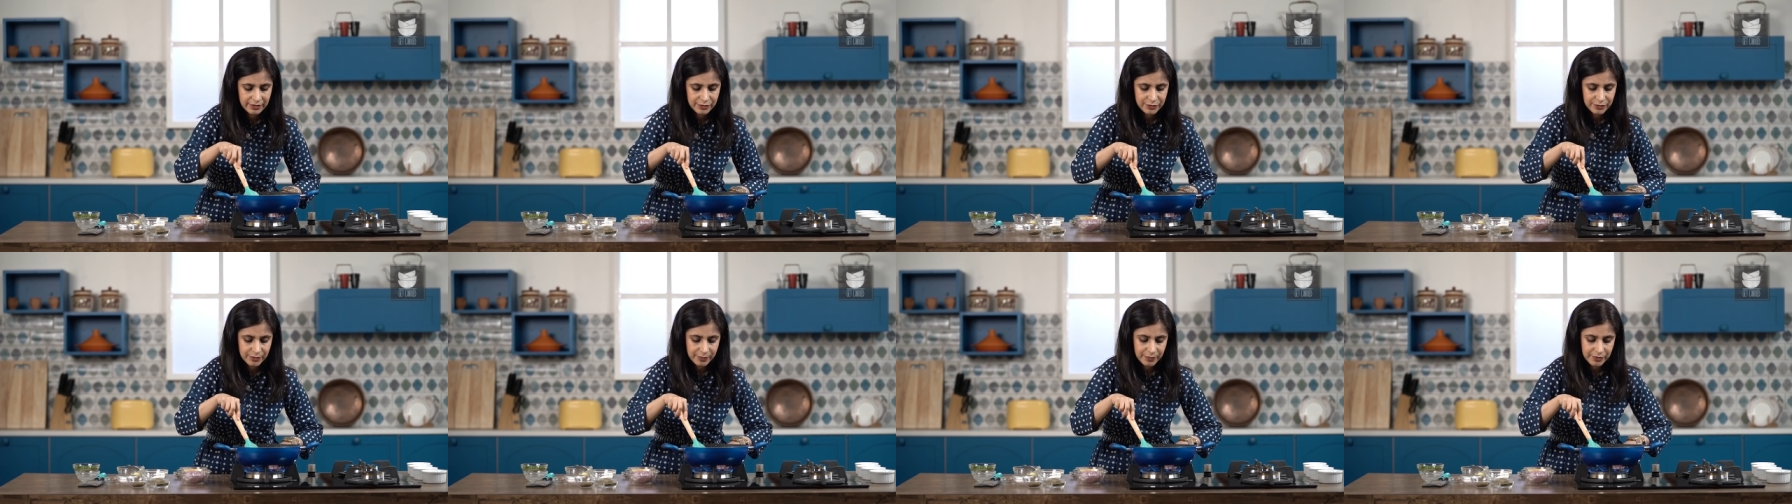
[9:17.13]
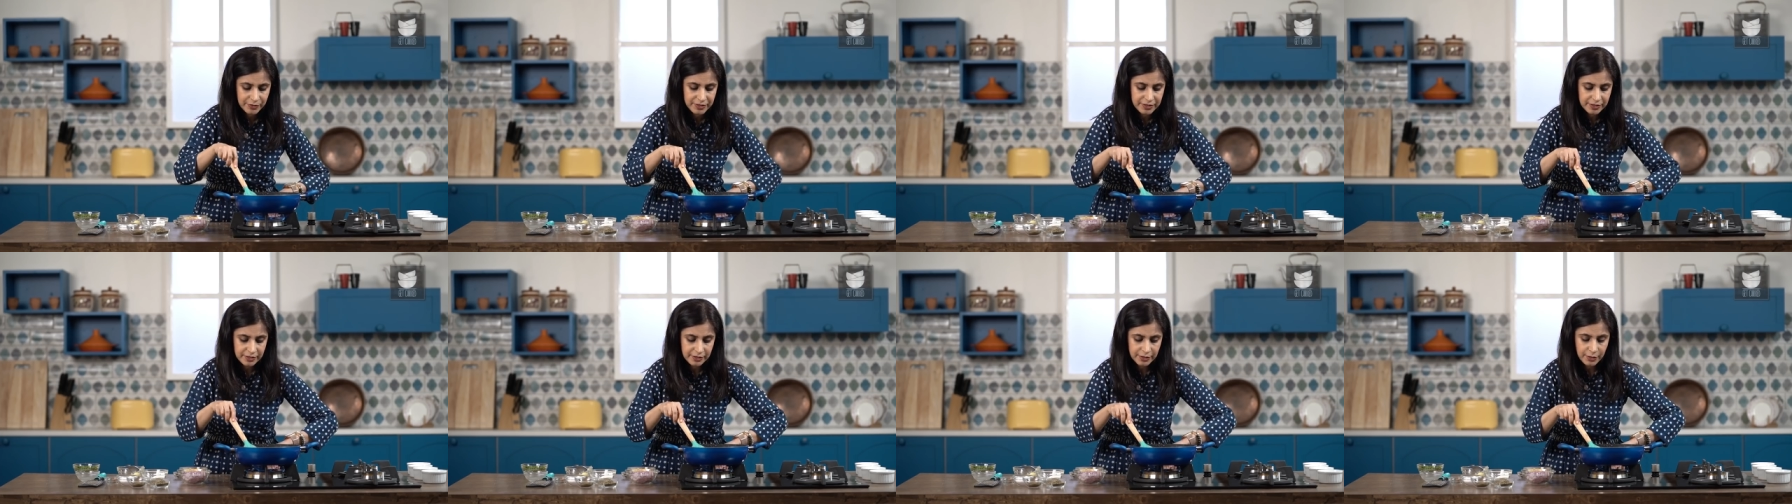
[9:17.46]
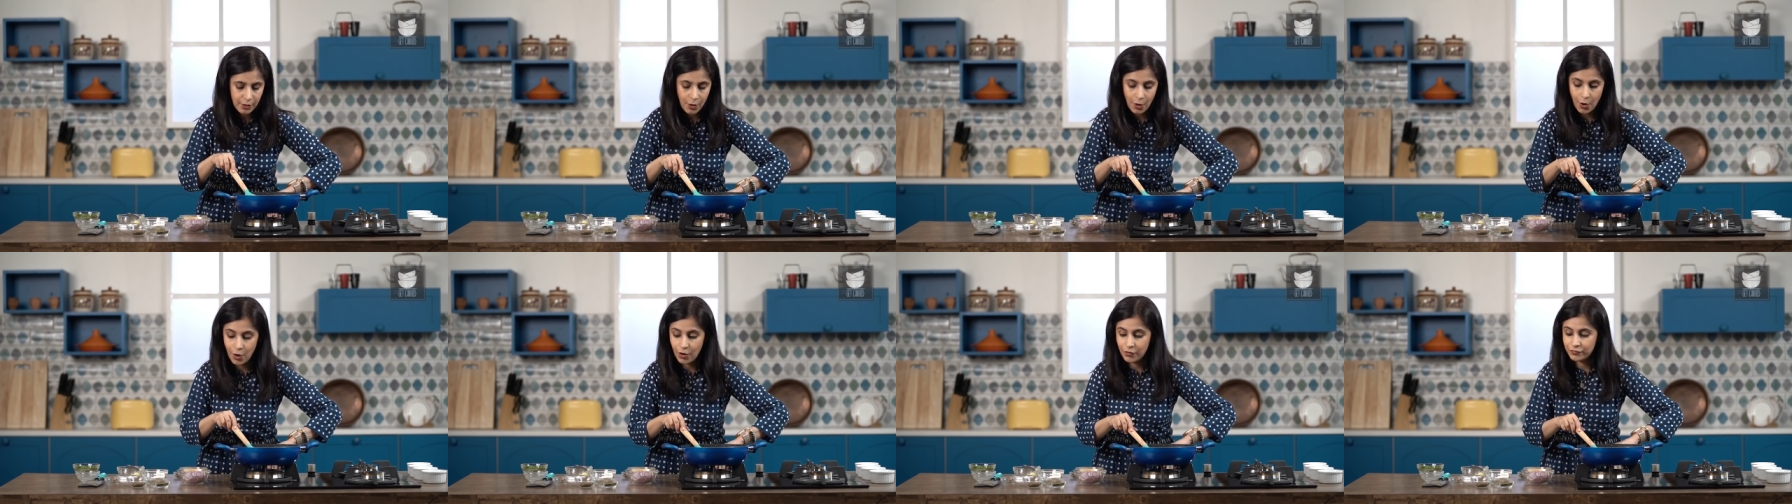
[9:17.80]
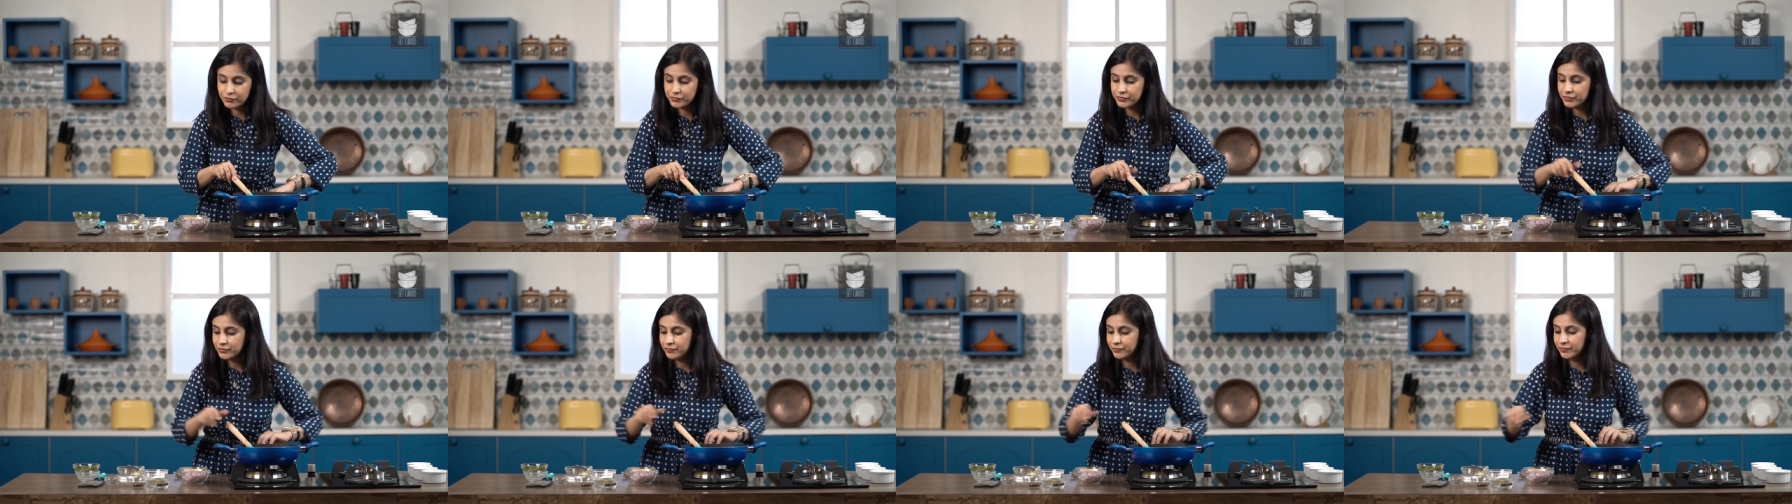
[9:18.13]
So I'm going to turn
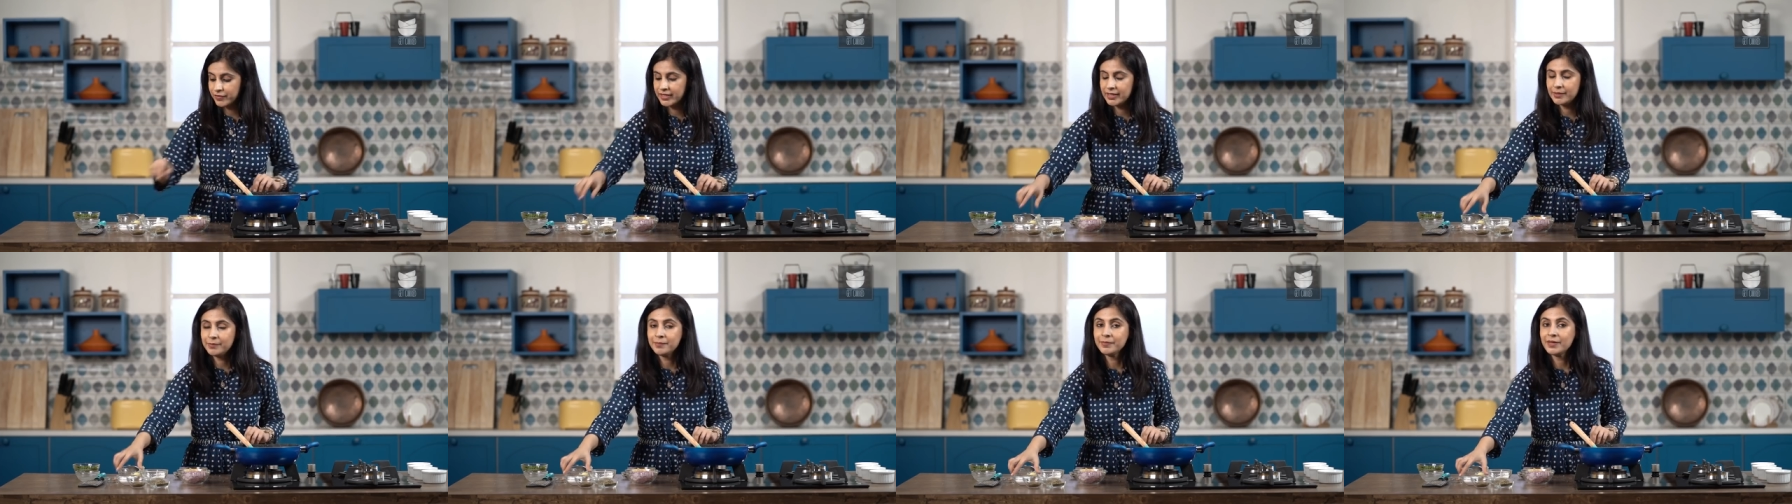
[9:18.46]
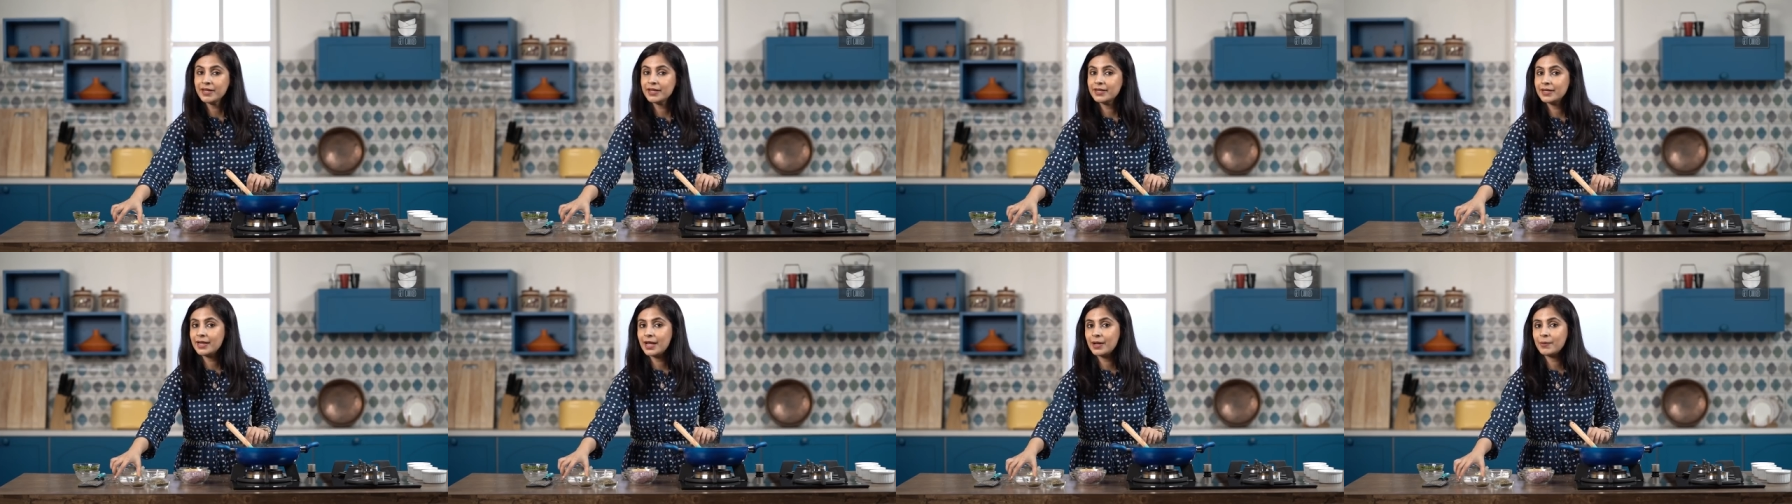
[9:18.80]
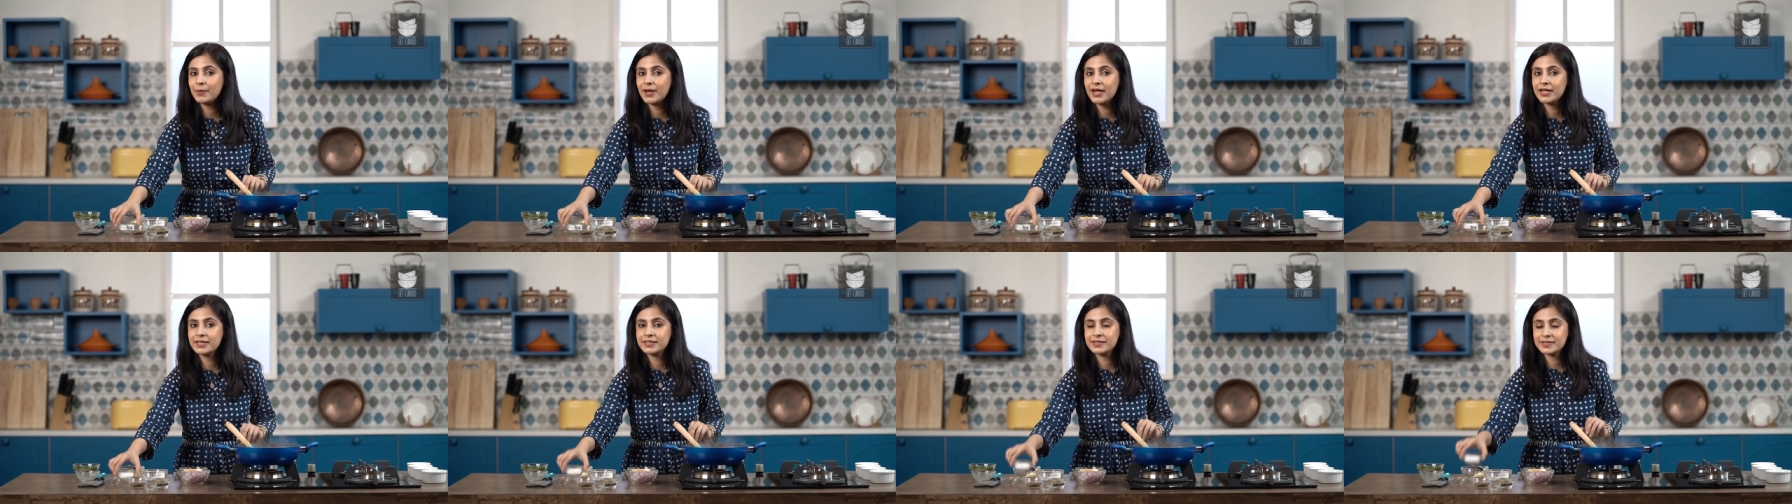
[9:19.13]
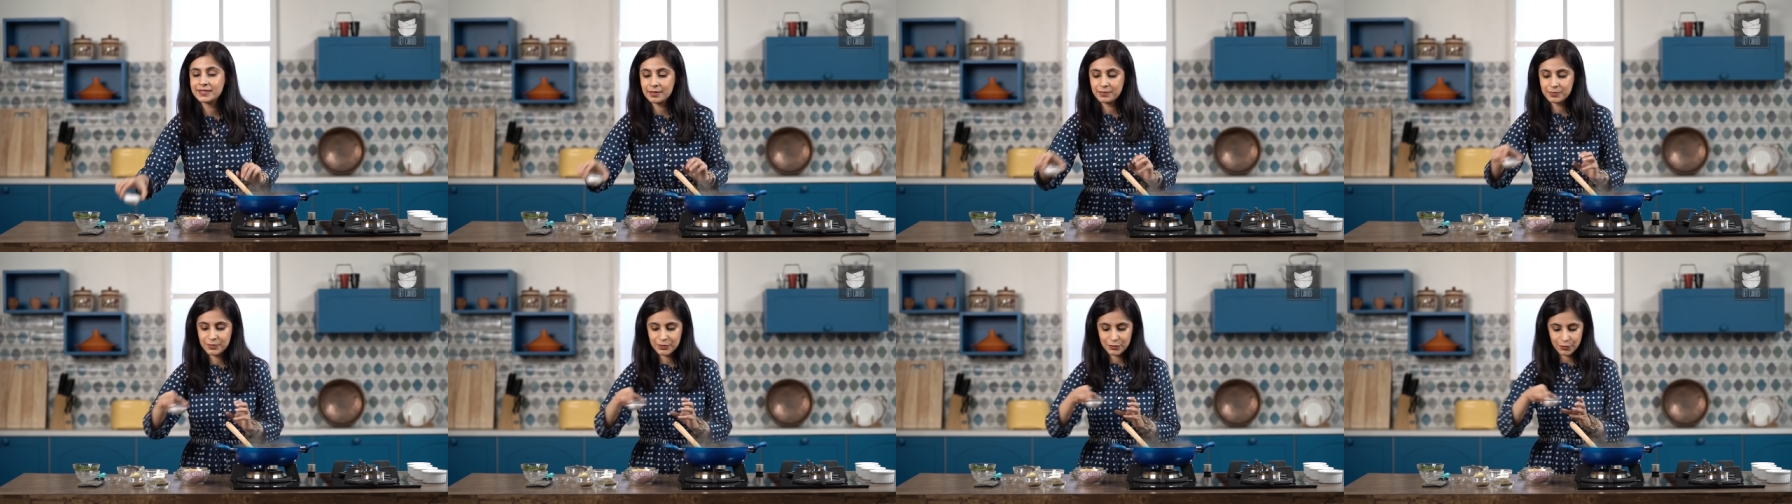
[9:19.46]
off the flame and now add
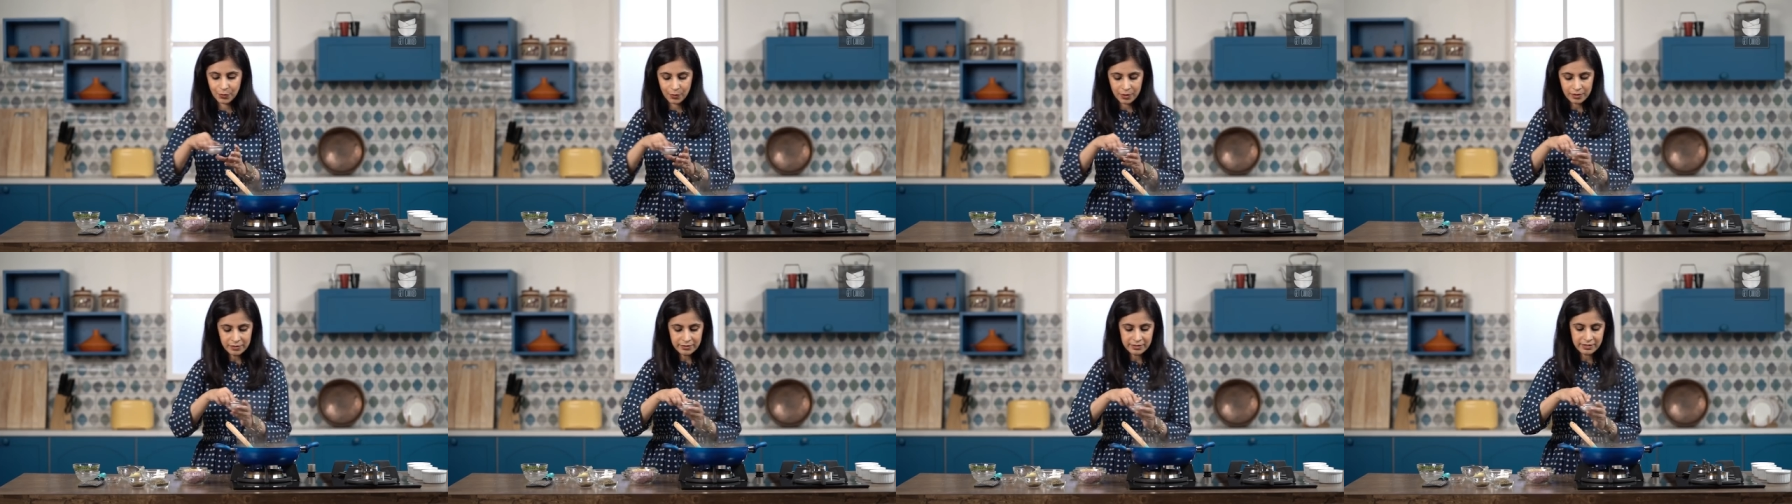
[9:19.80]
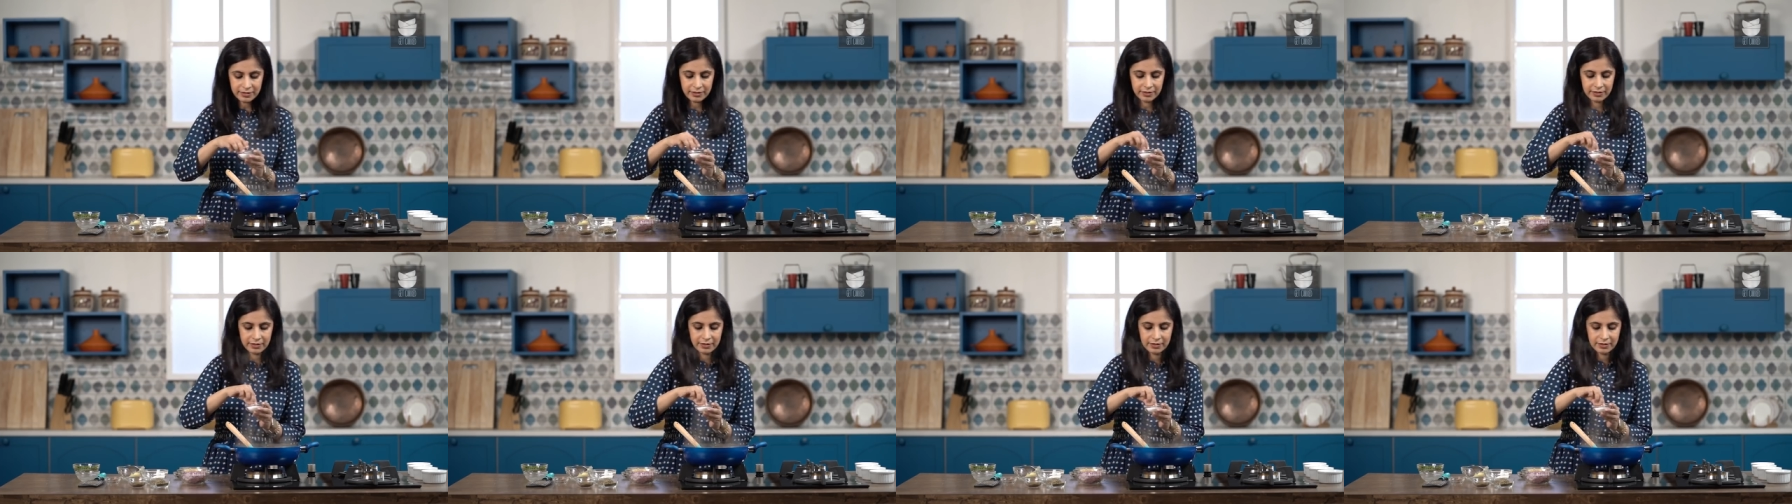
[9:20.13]
some salt.